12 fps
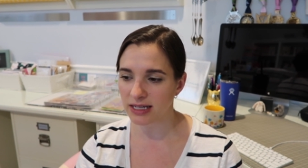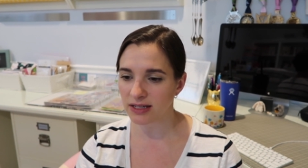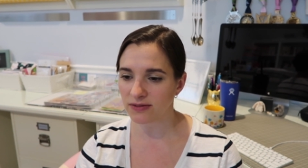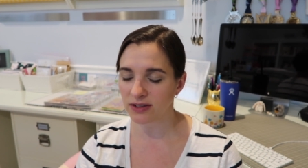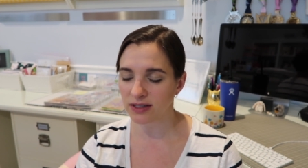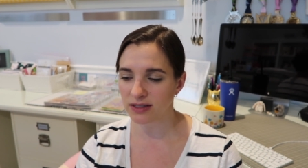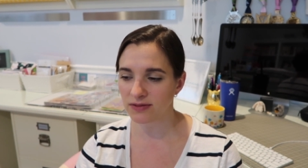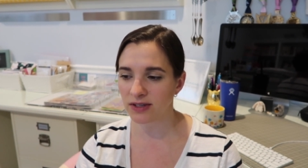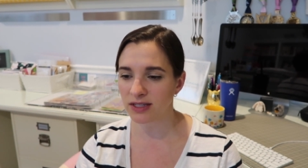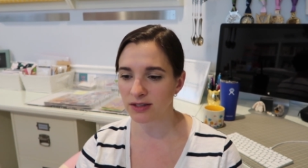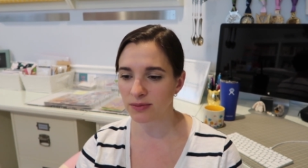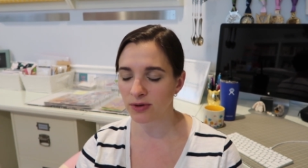and if it's
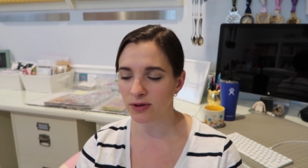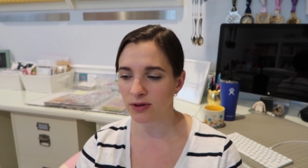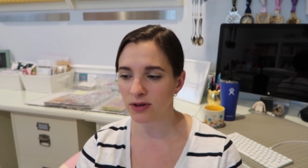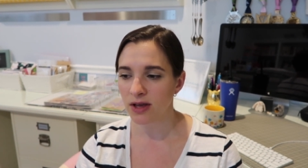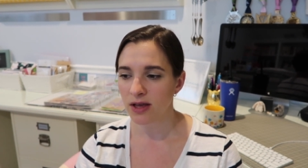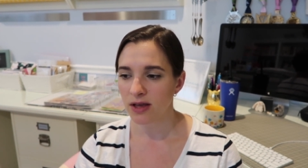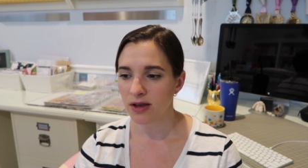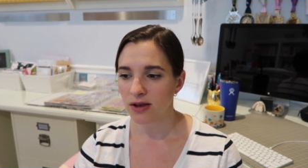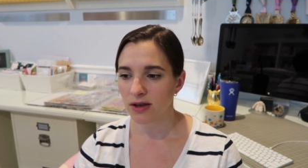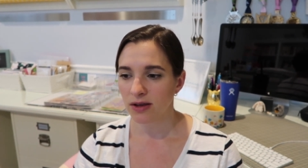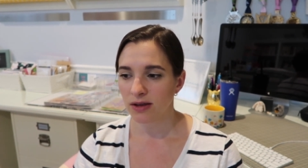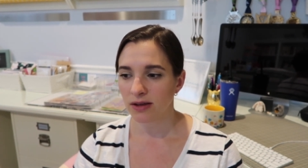feasible
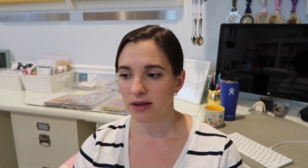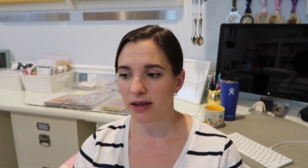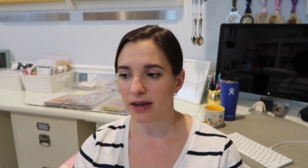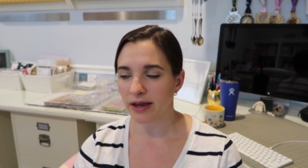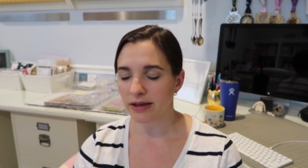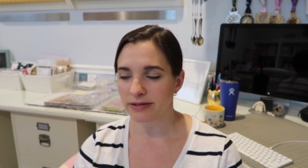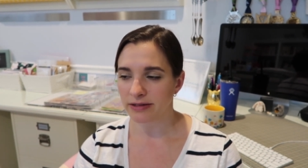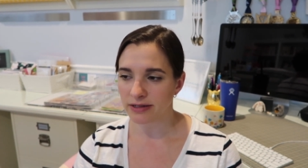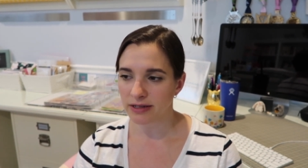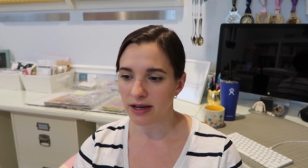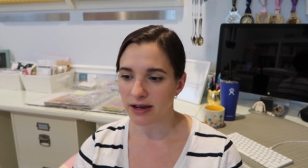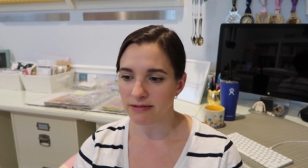
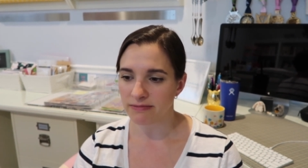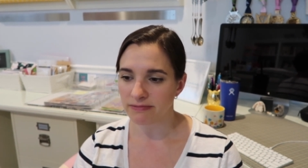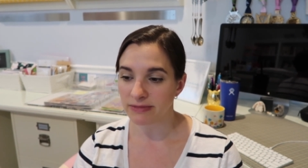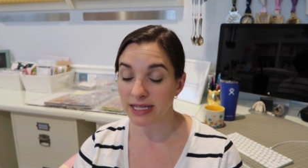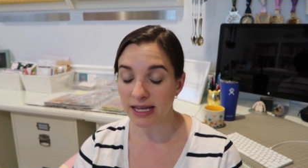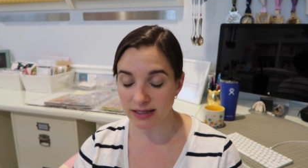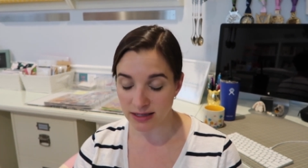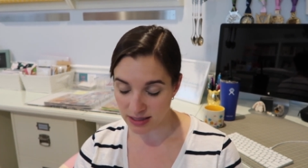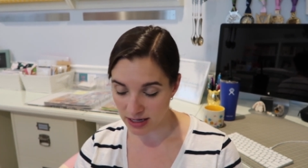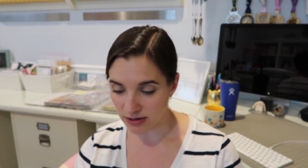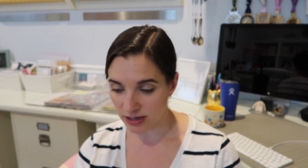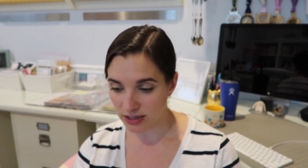and um,
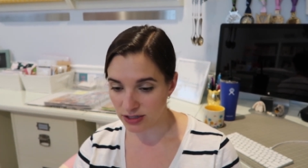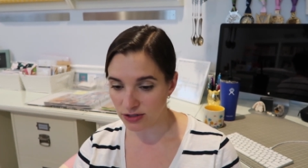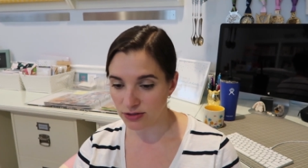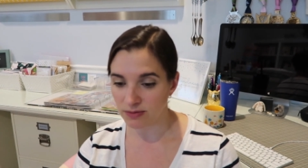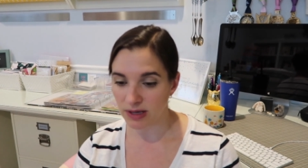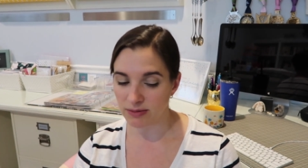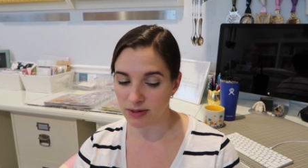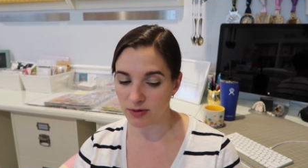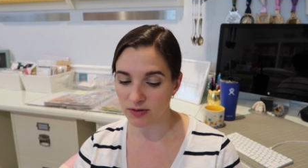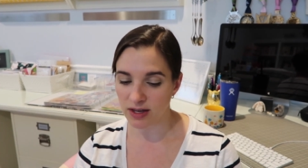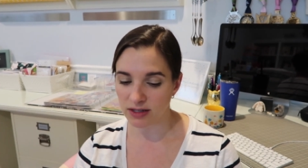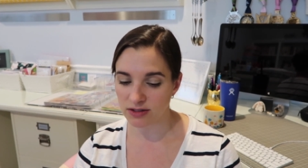necessary to maybe
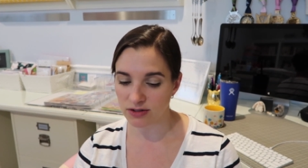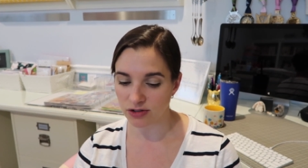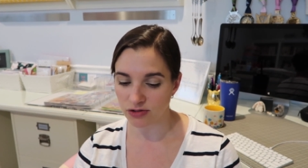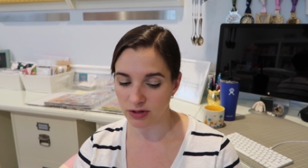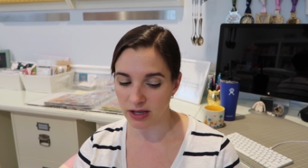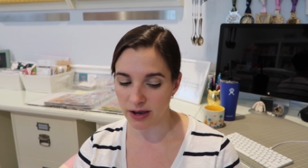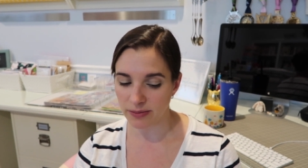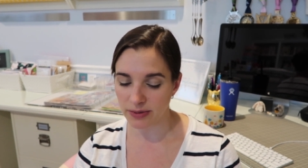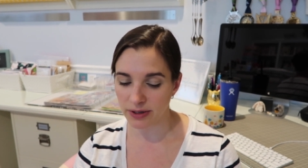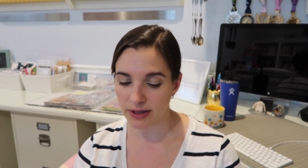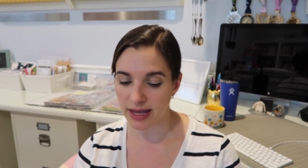move that surgery up.